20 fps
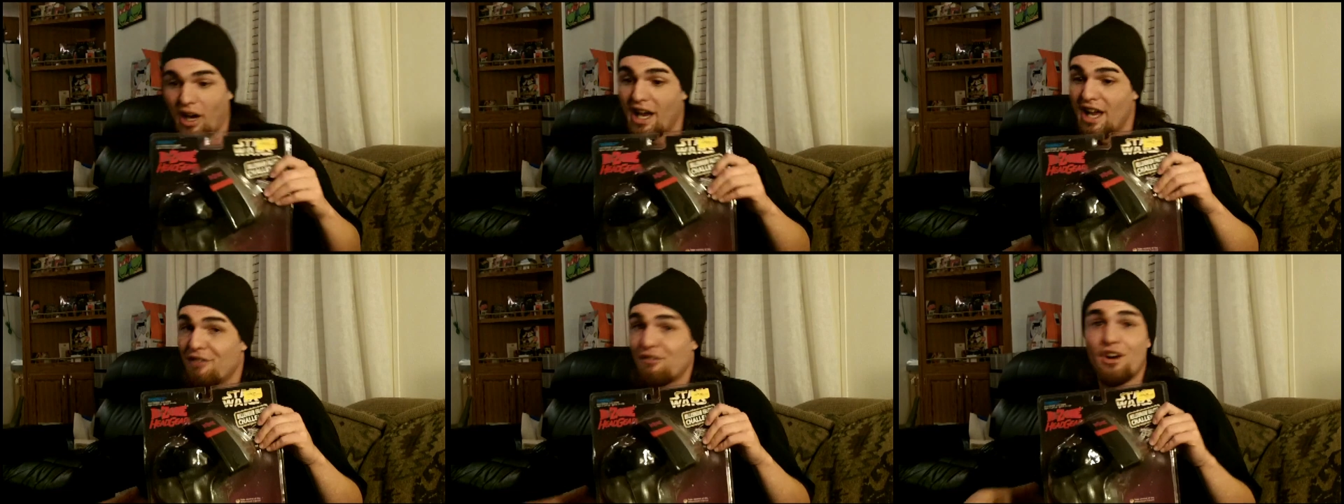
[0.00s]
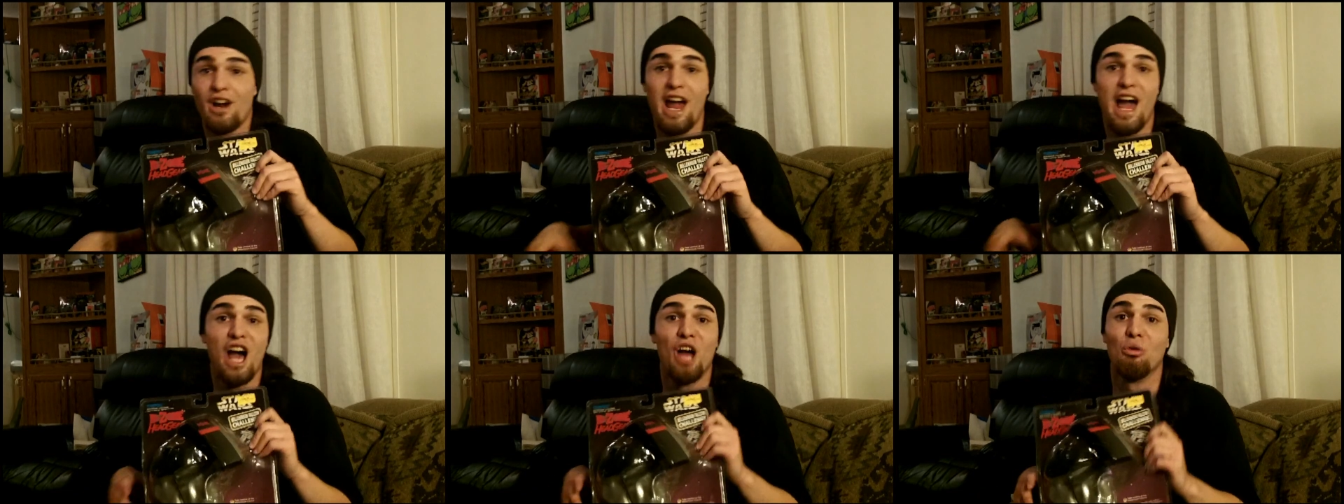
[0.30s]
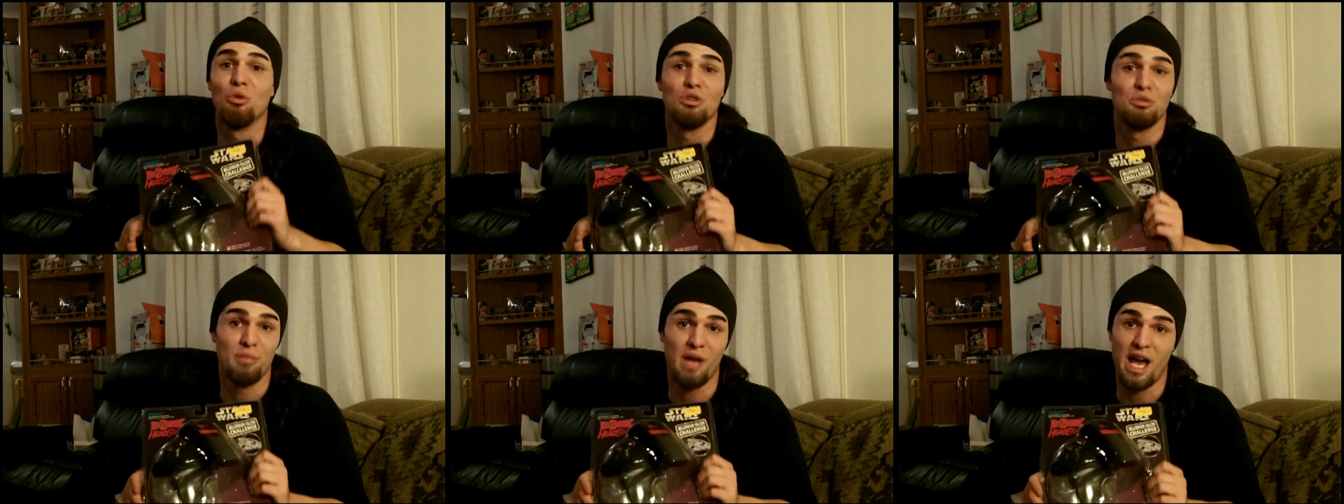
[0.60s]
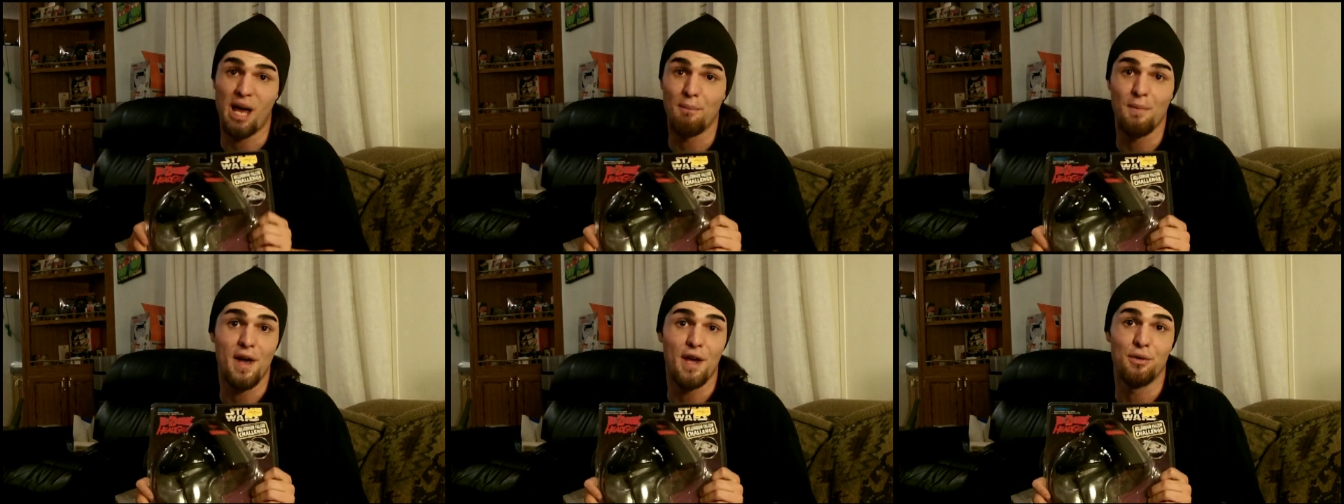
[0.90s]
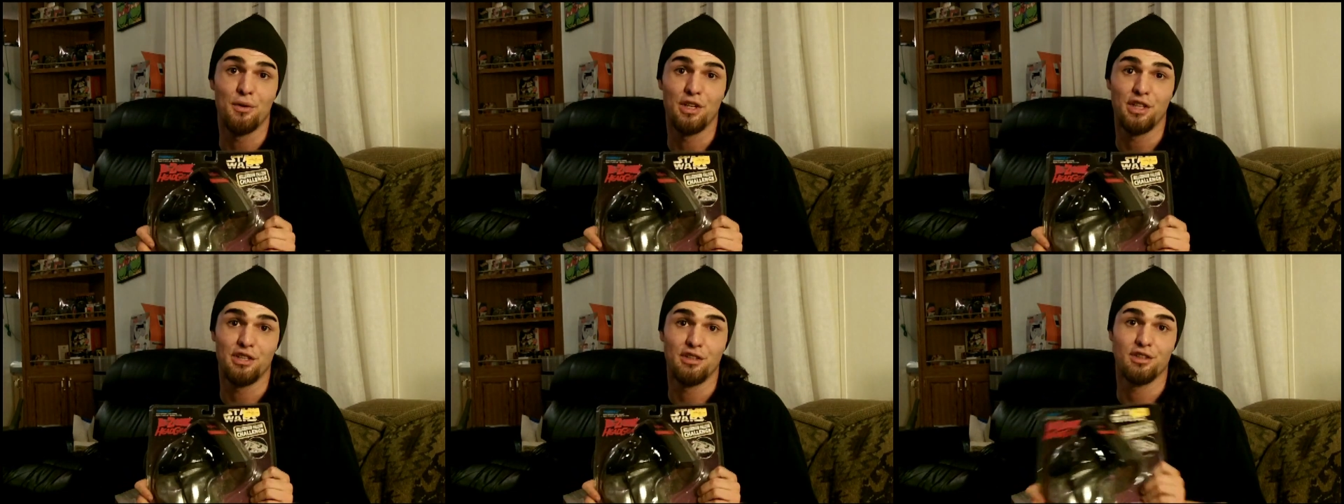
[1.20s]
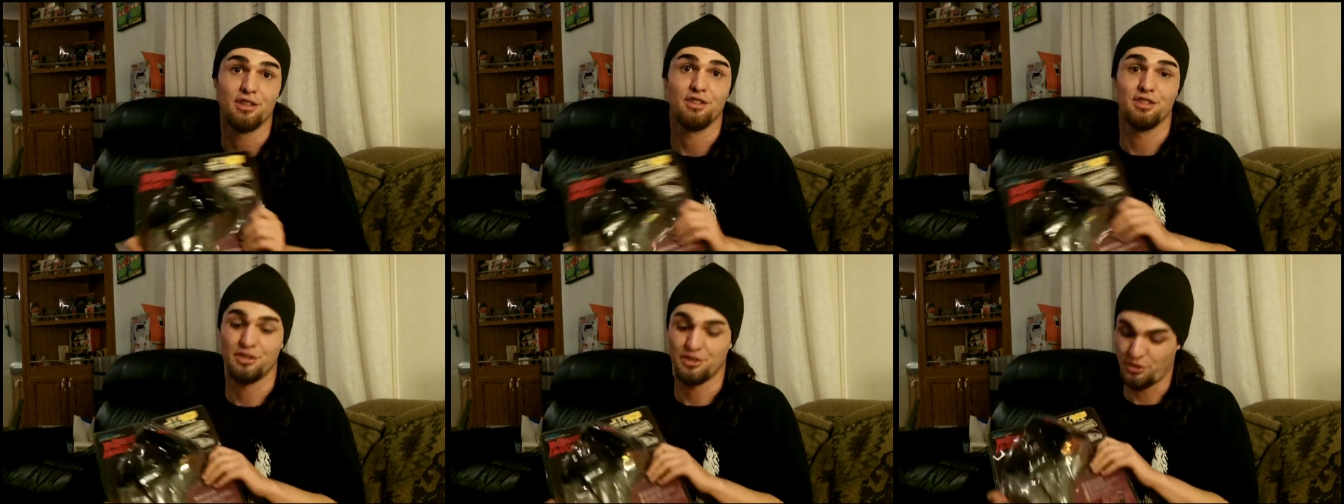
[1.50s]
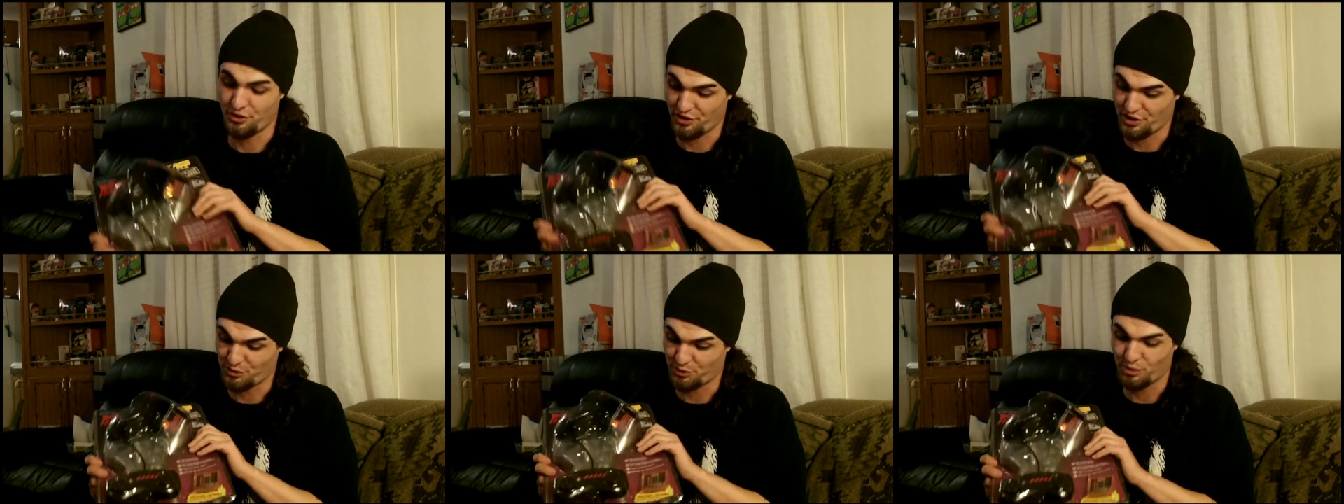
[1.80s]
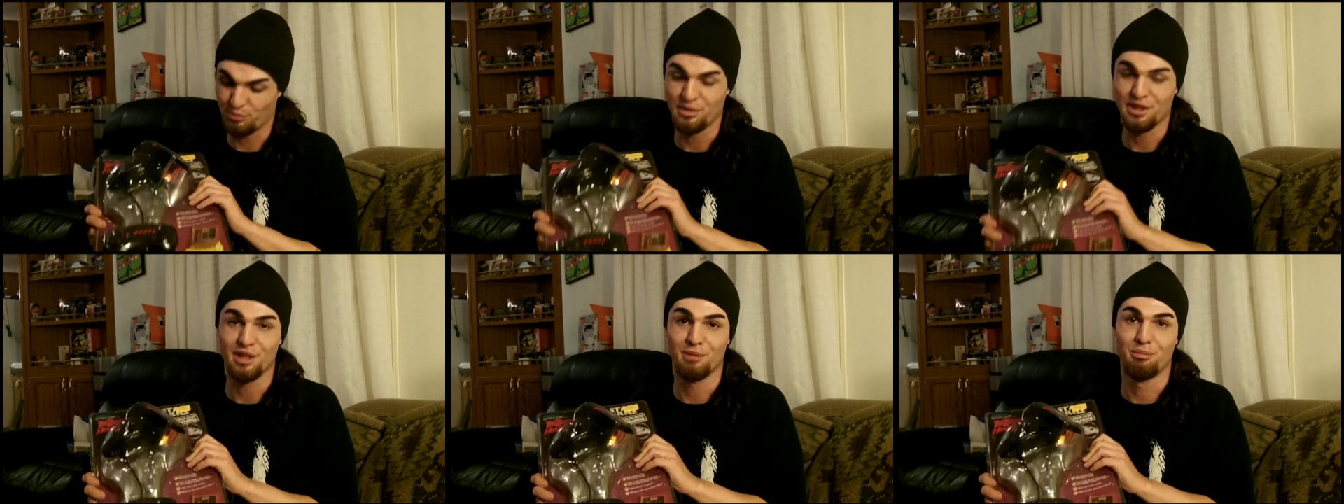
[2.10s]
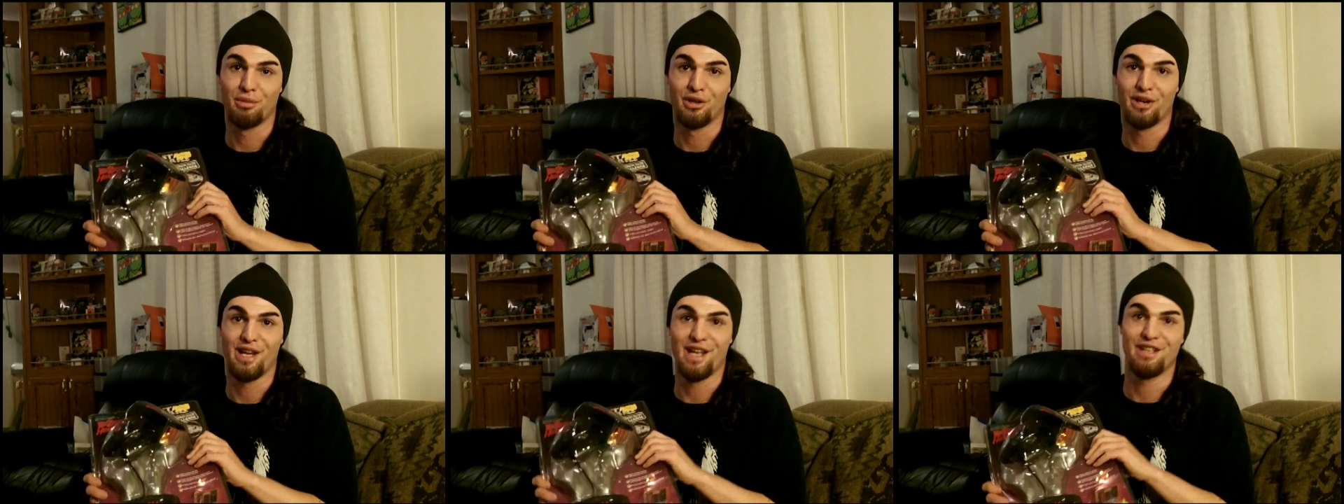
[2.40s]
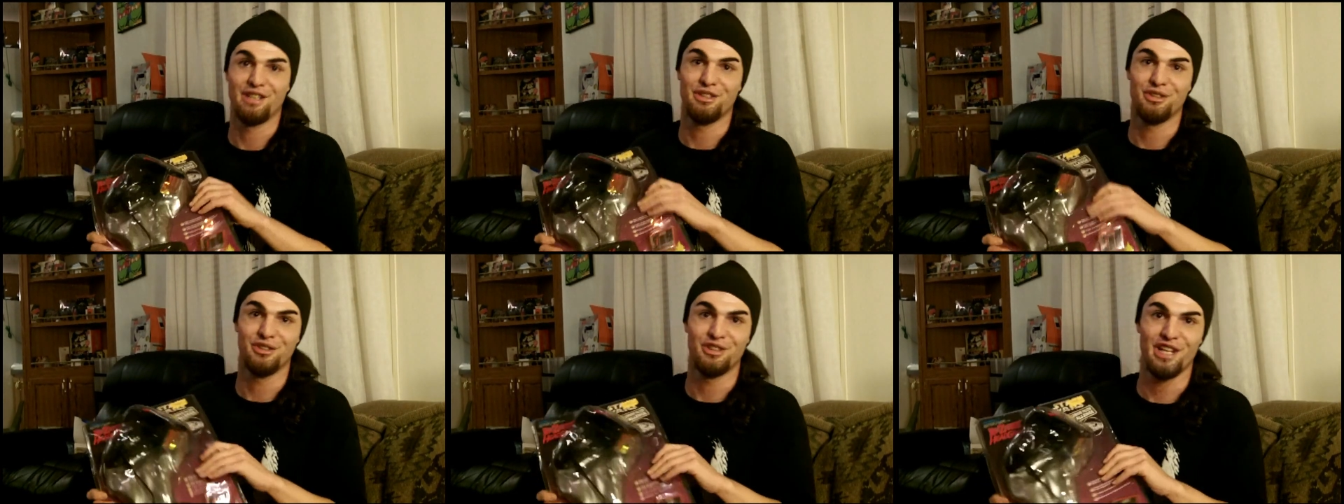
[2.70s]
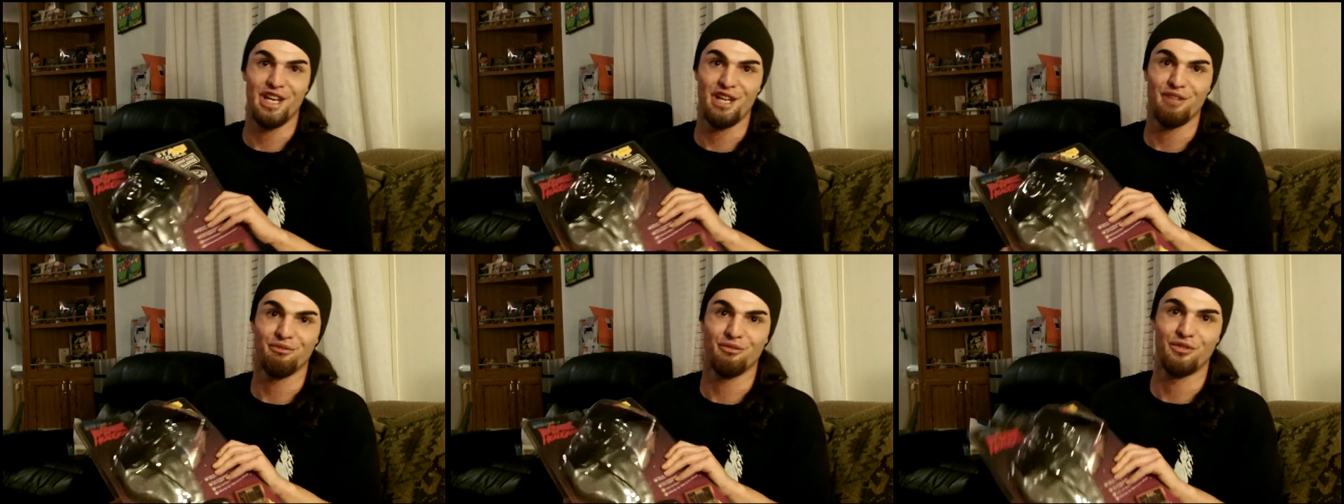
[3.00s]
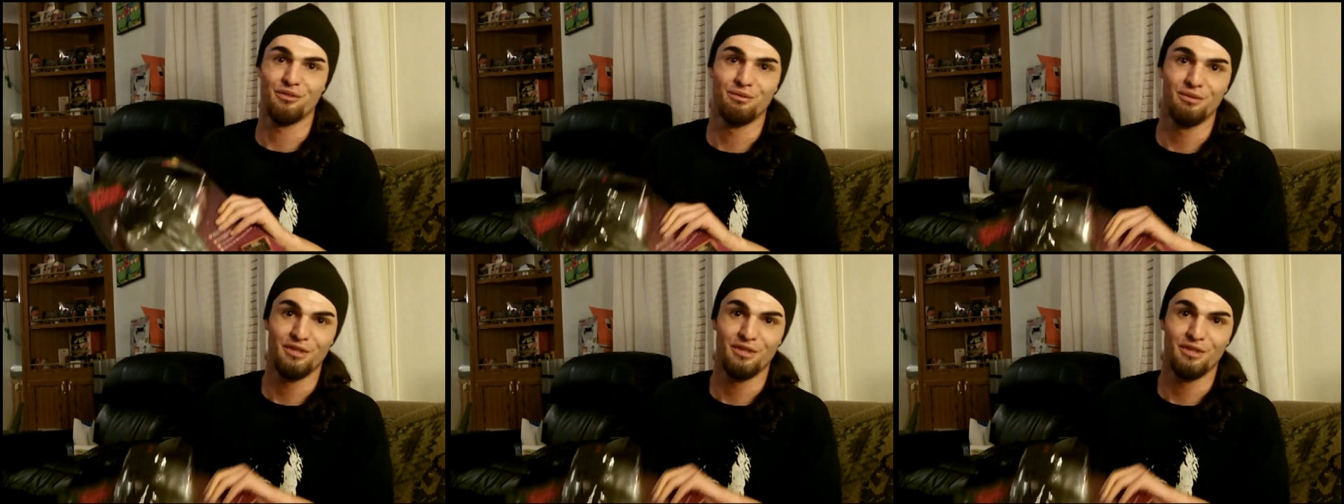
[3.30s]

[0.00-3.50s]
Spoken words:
All I ever had was Batman Returns. This will be a brand new game.